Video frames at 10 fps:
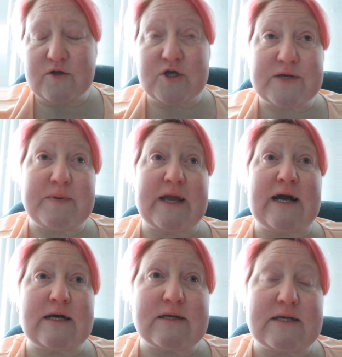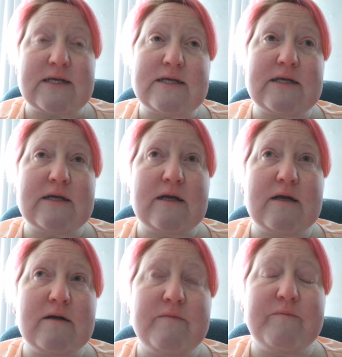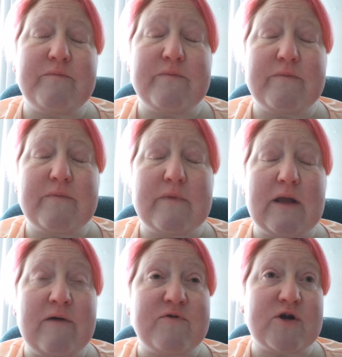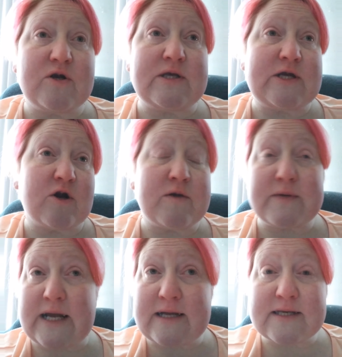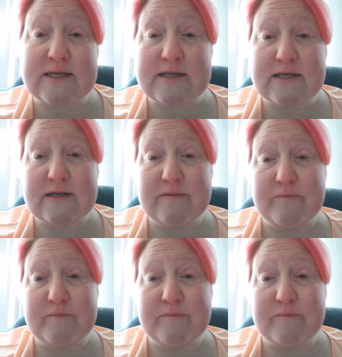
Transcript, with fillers: just because of certain circumstances